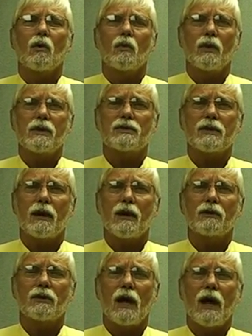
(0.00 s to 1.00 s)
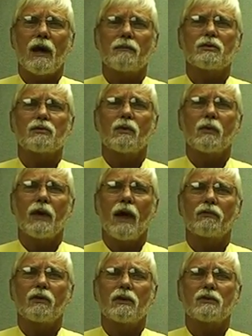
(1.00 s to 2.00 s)
reset our times when we
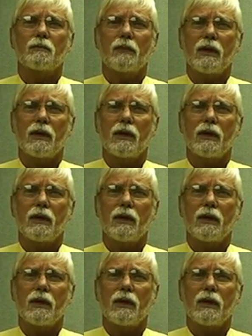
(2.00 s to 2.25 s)
have to be